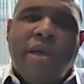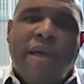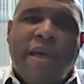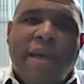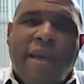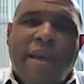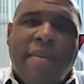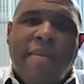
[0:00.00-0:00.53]

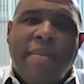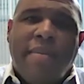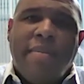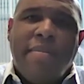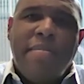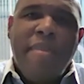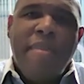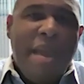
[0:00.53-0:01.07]
um,
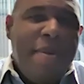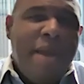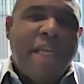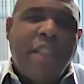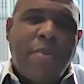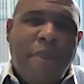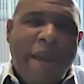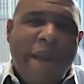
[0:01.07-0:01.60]
maybe
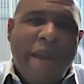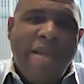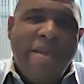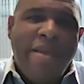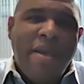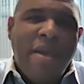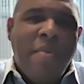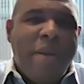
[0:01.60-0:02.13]

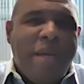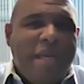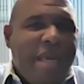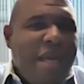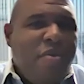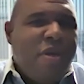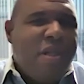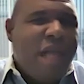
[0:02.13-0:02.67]
expand, but
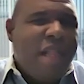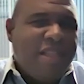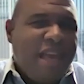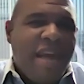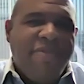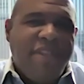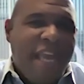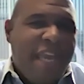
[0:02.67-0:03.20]
again, we're, that's
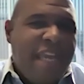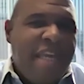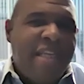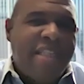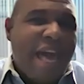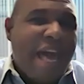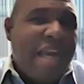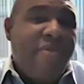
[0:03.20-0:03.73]
kind of taking
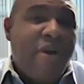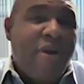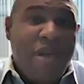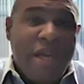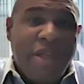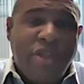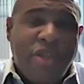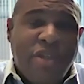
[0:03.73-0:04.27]
us out of our
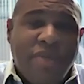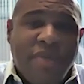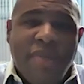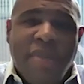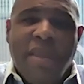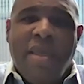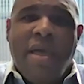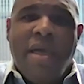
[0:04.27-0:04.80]
niche.
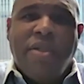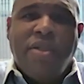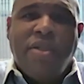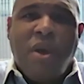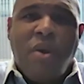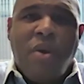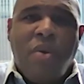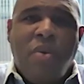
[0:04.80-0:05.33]

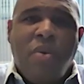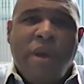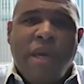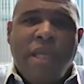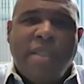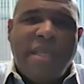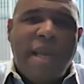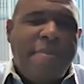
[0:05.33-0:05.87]
So
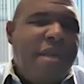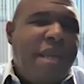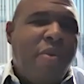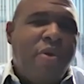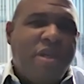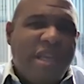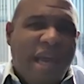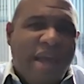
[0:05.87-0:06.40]
it's something
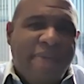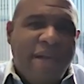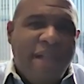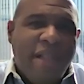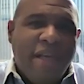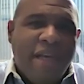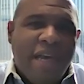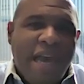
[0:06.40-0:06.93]
that we're definitely
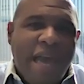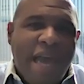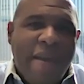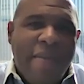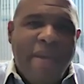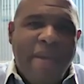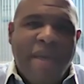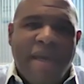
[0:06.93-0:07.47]
looking
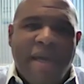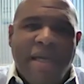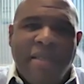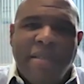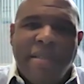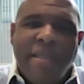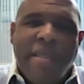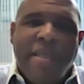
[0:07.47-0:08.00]
at
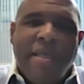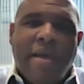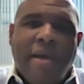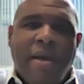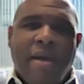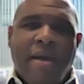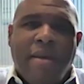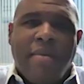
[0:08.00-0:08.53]
because
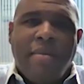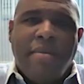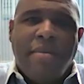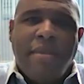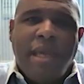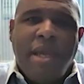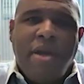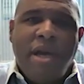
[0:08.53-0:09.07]

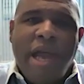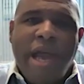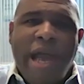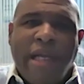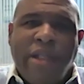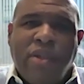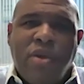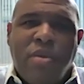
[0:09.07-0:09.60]
um,
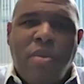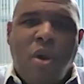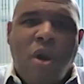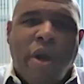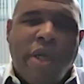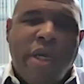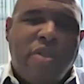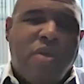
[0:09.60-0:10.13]
international
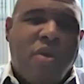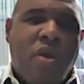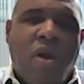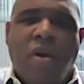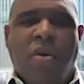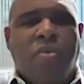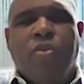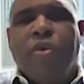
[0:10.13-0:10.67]
markets are,
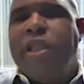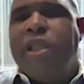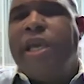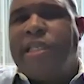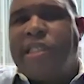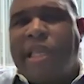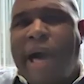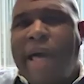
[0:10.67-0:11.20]
are, really
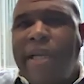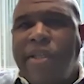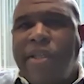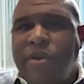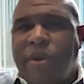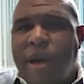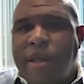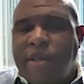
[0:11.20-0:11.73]
exciting
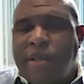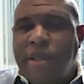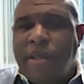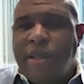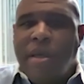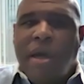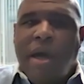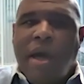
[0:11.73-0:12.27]
to us.
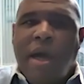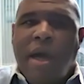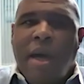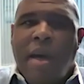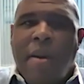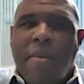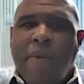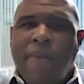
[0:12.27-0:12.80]

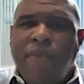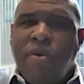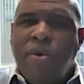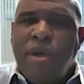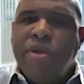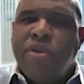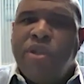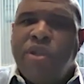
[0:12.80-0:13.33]
Um, a few
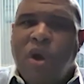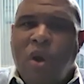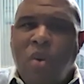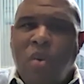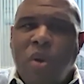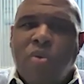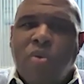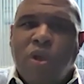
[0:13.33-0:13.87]
years ago,
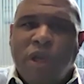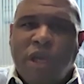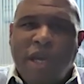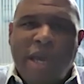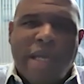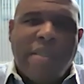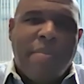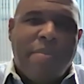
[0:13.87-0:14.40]
we were
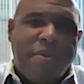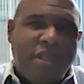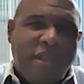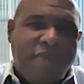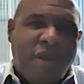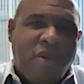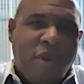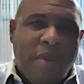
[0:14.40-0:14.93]
looking at some
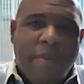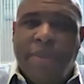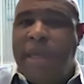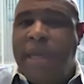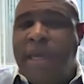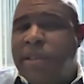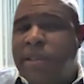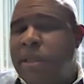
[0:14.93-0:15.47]
Pacific Rim
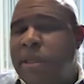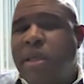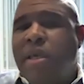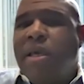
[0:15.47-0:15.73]
things